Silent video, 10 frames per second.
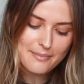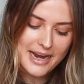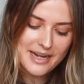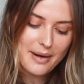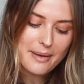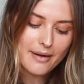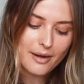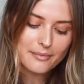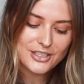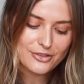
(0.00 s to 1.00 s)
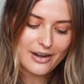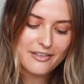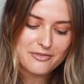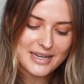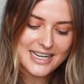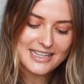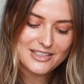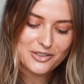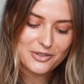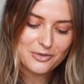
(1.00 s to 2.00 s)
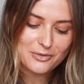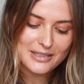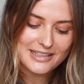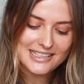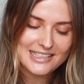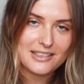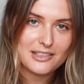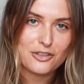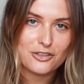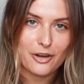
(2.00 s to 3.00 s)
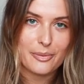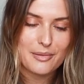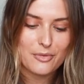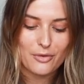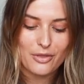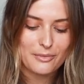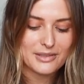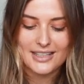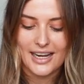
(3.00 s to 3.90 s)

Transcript: I made my mom drive me to this shopping mall that was